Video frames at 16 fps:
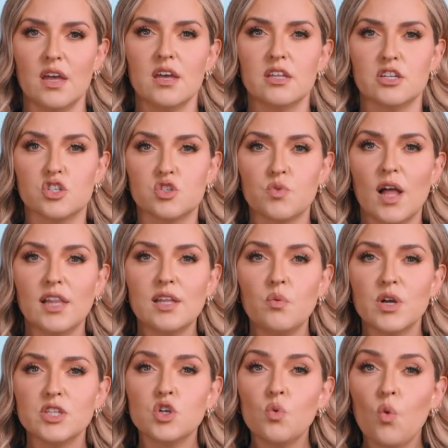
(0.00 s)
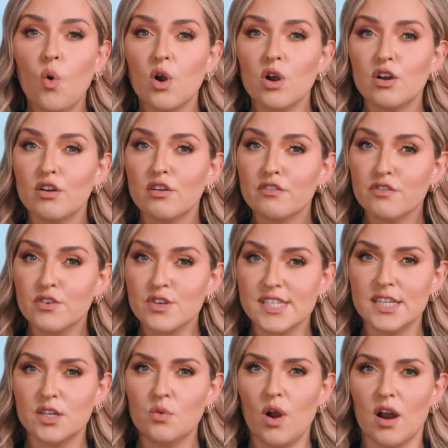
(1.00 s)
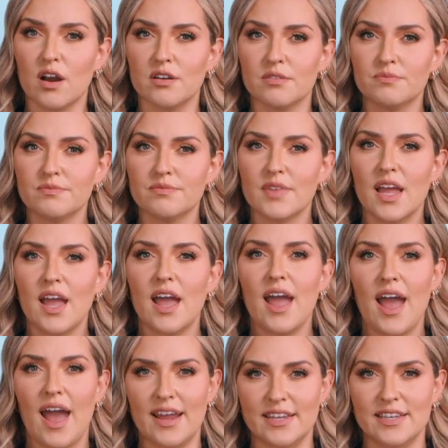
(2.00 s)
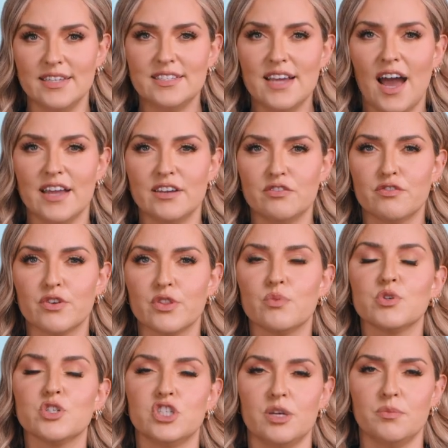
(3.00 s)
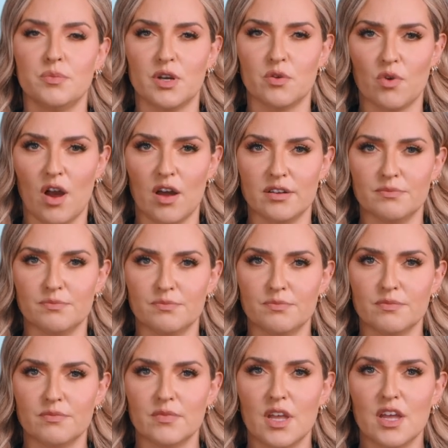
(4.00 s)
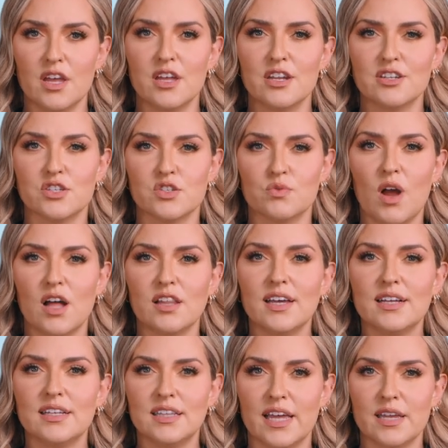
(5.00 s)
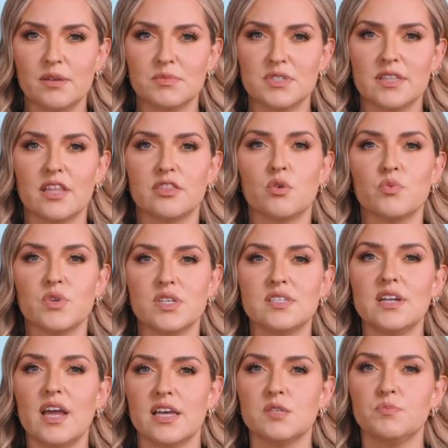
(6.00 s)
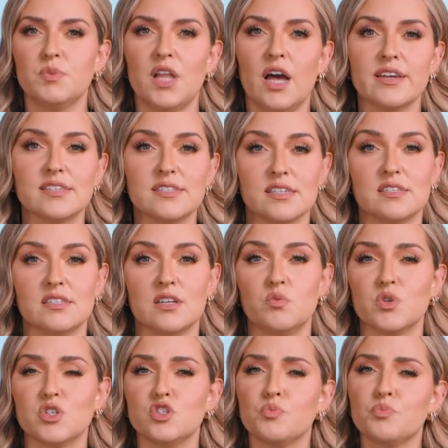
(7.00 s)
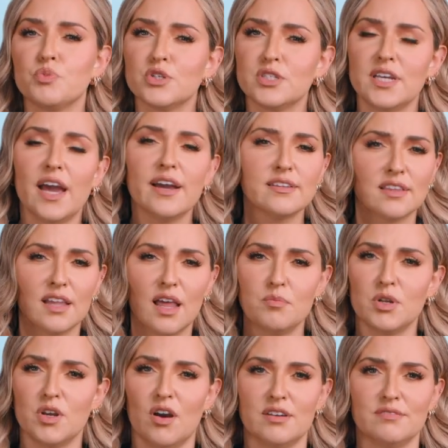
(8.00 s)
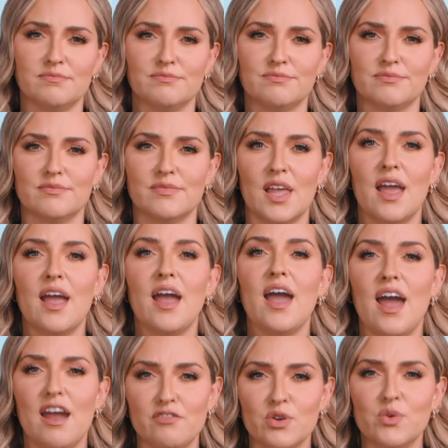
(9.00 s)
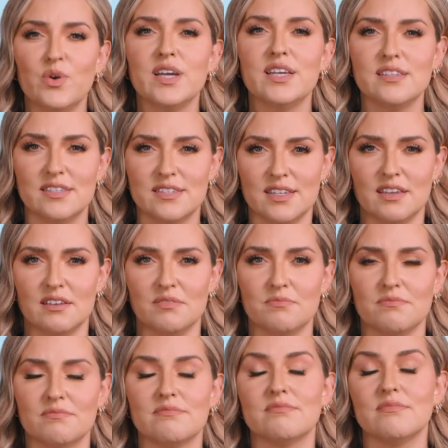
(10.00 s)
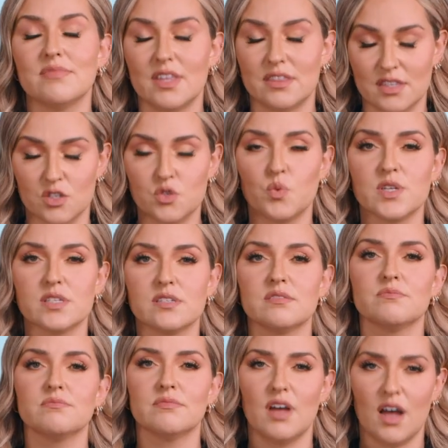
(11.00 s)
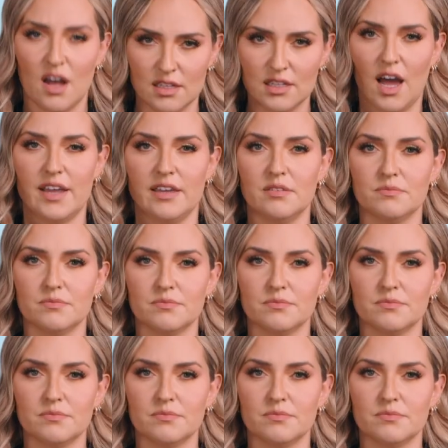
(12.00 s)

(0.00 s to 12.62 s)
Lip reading: Nasrallah went to war for Sinwar, and he died for the regime in Iran. Nasrallah claimed that the reason Hezbollah existed was to protect Lebanon. Everyone can see that this was a lie.